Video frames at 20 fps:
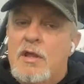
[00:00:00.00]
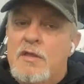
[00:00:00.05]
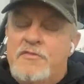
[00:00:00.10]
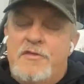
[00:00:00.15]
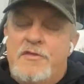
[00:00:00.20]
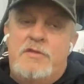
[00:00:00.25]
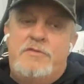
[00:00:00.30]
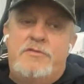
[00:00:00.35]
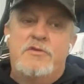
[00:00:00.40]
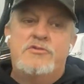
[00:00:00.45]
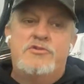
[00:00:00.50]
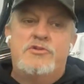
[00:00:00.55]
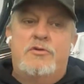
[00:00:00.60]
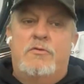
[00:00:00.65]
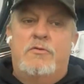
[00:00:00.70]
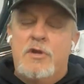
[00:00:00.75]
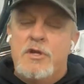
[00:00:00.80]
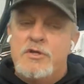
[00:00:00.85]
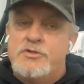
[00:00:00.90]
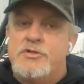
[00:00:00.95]
think the
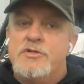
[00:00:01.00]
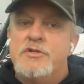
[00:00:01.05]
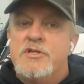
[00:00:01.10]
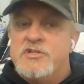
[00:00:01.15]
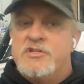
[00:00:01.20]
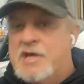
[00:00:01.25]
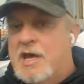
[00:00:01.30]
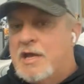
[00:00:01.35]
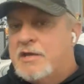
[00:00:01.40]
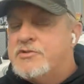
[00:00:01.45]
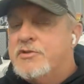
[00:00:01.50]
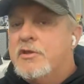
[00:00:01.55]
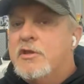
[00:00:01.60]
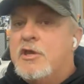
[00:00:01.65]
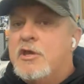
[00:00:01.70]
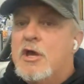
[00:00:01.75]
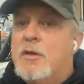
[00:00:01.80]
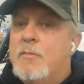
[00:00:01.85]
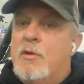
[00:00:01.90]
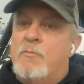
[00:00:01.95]
generation is actually
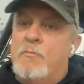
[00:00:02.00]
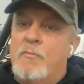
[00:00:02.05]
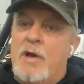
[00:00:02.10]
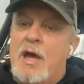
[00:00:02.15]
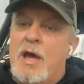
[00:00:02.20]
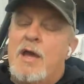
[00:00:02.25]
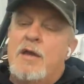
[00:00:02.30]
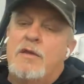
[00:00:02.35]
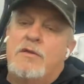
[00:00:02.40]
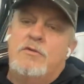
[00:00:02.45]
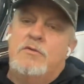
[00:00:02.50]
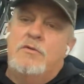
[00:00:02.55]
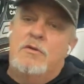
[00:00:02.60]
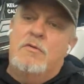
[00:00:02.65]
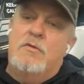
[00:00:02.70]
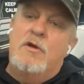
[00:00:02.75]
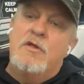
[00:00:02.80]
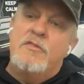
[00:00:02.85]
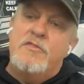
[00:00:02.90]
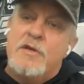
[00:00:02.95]
coming back.
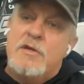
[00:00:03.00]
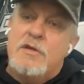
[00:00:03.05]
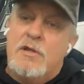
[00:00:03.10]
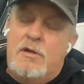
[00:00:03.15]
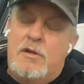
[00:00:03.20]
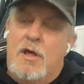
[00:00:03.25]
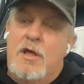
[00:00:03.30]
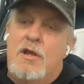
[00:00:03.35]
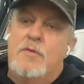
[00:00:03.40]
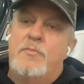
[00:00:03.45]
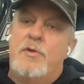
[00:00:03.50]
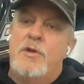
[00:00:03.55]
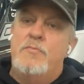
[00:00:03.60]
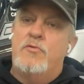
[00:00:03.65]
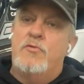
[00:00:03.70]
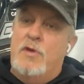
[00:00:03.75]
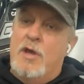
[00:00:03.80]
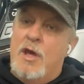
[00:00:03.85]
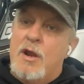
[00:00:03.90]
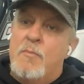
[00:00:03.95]
I think a lot of people
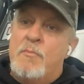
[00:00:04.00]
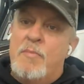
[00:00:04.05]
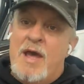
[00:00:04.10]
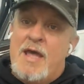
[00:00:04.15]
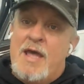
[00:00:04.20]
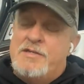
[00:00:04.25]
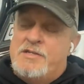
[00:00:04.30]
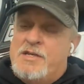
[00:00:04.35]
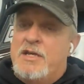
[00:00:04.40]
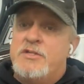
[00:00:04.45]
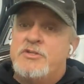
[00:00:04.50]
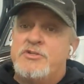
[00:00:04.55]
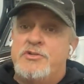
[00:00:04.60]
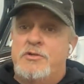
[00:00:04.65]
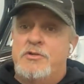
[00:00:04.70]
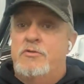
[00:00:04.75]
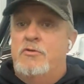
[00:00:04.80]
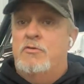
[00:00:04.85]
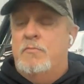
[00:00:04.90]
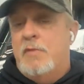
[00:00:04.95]
got a bad taste
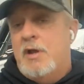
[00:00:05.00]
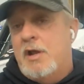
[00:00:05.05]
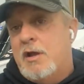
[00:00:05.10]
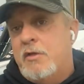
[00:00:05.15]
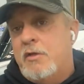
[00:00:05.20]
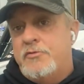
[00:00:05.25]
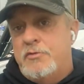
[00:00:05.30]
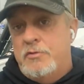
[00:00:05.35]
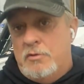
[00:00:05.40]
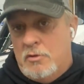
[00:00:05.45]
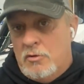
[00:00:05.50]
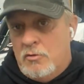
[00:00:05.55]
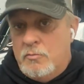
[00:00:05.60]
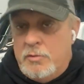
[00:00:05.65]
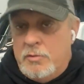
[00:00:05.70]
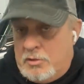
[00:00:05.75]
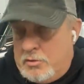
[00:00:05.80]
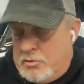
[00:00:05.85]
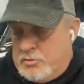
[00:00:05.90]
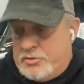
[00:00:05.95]
in their mouth,
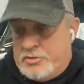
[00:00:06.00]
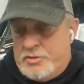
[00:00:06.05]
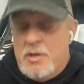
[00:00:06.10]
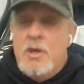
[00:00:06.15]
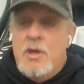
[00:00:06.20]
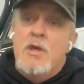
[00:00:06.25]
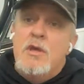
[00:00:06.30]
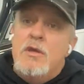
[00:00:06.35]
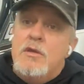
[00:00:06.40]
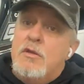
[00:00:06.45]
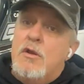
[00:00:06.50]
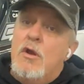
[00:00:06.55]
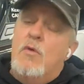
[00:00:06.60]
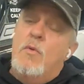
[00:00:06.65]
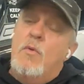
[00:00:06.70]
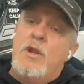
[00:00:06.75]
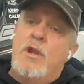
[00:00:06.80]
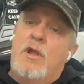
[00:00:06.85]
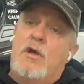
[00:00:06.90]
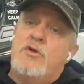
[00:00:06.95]
because,
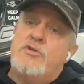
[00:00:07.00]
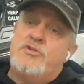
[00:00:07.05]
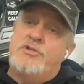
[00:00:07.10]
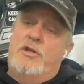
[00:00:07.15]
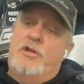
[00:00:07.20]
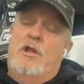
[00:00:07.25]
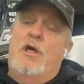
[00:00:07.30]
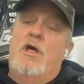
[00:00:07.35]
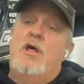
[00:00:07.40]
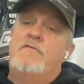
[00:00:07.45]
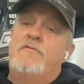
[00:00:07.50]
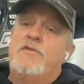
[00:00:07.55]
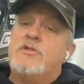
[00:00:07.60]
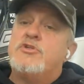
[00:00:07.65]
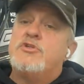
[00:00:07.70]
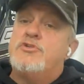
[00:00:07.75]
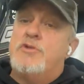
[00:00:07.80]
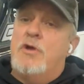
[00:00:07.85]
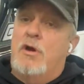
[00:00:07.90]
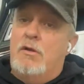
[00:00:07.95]
we lost a lot of
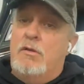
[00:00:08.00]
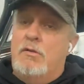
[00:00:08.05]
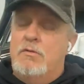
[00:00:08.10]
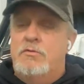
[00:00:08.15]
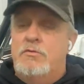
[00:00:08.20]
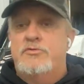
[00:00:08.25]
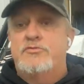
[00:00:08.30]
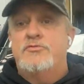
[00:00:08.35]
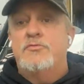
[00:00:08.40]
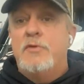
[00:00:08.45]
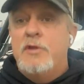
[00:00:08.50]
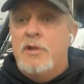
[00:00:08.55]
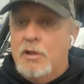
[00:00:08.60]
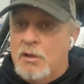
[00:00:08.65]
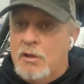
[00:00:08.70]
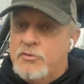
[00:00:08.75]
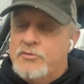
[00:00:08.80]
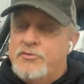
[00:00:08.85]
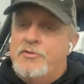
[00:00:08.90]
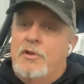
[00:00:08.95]
installers. We
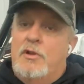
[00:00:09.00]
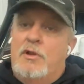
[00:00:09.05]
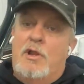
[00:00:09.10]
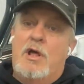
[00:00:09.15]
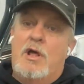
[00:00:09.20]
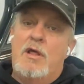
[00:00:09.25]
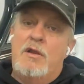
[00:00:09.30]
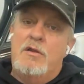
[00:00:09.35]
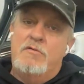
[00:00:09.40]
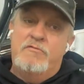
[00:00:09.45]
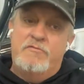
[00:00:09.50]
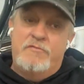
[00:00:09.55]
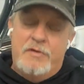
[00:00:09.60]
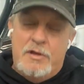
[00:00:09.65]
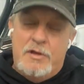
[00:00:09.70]
lost a lot of